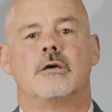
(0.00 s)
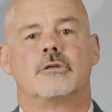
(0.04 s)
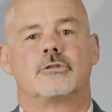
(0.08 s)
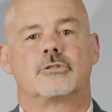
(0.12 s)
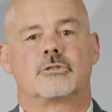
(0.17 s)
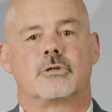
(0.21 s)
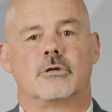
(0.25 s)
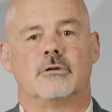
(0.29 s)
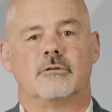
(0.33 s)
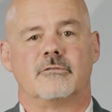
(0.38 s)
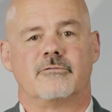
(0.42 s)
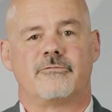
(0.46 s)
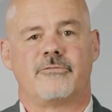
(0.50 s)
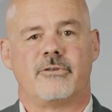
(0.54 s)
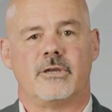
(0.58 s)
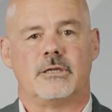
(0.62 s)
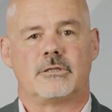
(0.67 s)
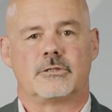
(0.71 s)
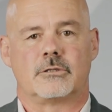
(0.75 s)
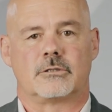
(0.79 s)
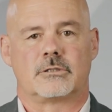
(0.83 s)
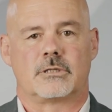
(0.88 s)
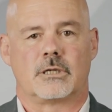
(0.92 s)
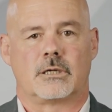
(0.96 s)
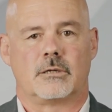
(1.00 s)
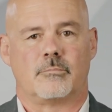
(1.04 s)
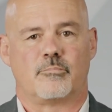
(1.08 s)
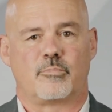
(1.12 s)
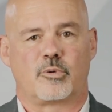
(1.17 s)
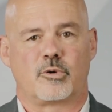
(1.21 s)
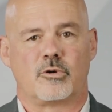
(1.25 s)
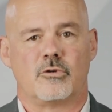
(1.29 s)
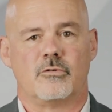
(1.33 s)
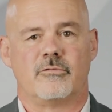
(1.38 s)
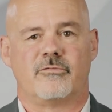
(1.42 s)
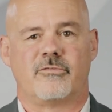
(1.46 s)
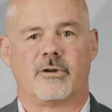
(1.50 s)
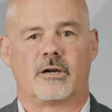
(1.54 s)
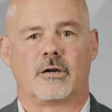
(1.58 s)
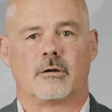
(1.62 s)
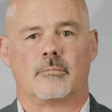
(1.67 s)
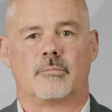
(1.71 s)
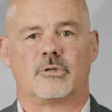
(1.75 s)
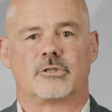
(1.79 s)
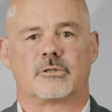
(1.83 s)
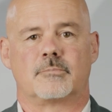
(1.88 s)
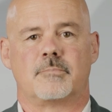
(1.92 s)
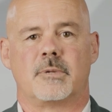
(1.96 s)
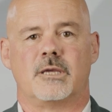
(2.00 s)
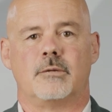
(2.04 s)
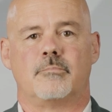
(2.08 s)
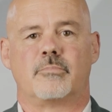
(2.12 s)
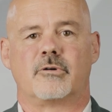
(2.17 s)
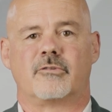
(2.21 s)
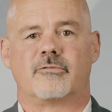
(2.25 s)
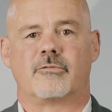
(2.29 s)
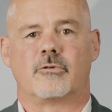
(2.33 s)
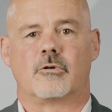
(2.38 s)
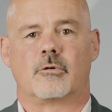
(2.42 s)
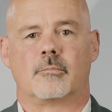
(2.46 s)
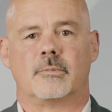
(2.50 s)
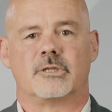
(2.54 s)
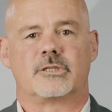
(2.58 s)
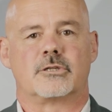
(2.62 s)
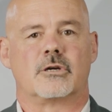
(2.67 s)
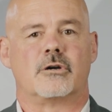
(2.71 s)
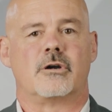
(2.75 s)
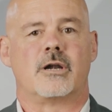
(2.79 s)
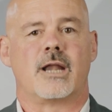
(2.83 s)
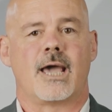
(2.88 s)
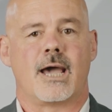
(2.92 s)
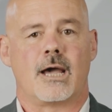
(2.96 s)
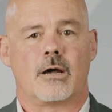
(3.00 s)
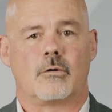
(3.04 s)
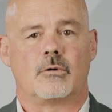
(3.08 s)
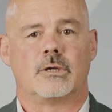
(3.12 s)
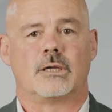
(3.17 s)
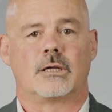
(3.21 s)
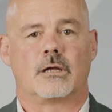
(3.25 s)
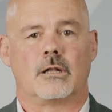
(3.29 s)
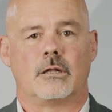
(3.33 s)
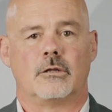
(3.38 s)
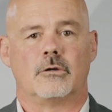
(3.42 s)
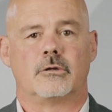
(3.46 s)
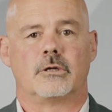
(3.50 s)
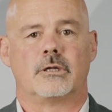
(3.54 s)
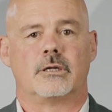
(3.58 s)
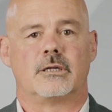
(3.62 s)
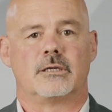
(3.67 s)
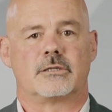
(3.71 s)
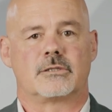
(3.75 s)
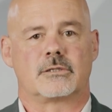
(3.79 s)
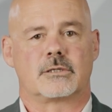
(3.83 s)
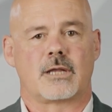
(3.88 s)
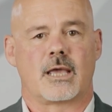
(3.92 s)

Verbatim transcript: Certain features that improve variable speed performance are now included as